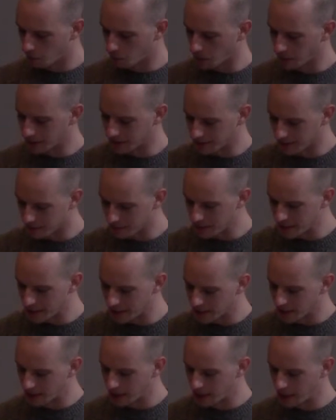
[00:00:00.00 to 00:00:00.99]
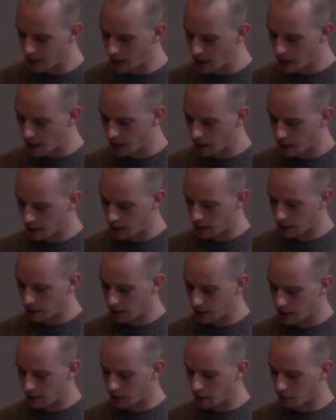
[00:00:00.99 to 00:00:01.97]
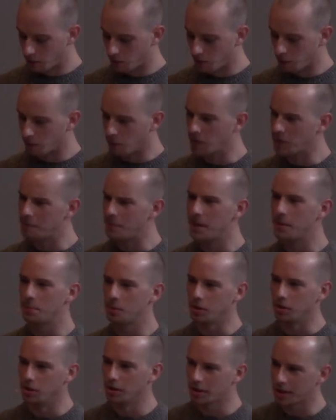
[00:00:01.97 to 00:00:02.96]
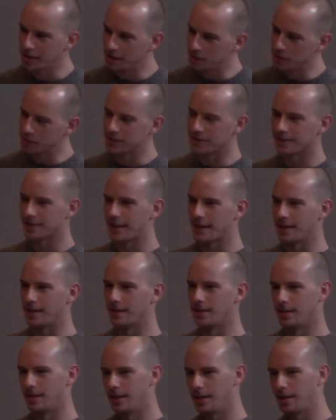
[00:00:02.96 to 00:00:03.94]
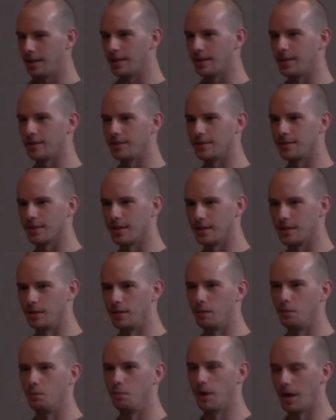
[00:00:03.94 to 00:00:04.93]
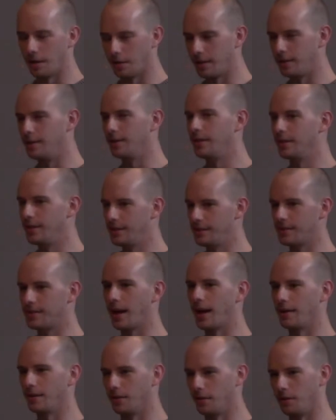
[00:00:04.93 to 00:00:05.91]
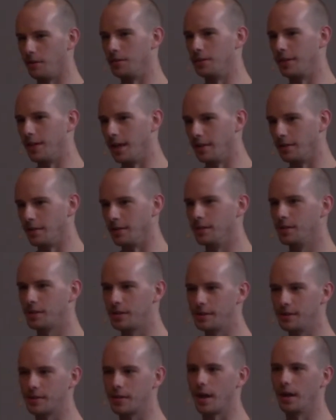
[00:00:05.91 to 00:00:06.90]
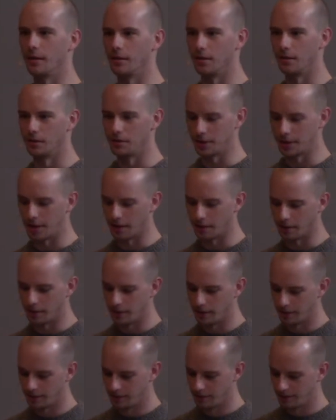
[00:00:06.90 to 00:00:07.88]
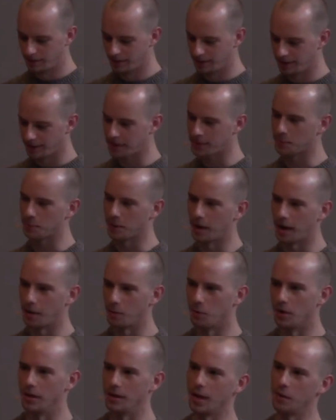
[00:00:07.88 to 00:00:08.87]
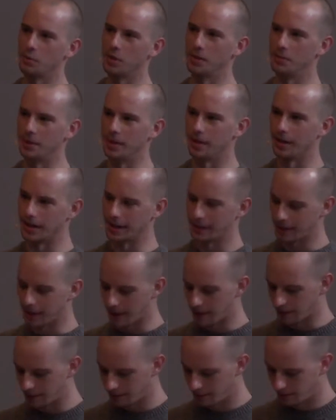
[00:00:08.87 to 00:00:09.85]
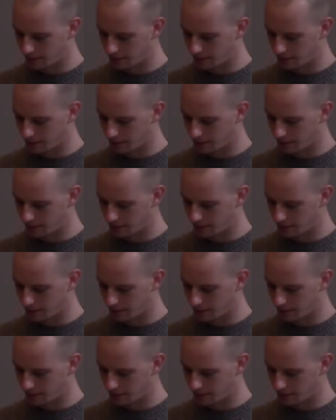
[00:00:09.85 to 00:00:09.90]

wanting to be, wanting people to look at you and say, and say, wow, they, he's got it all together. She's got it all together. That's what I want. I want to be like that.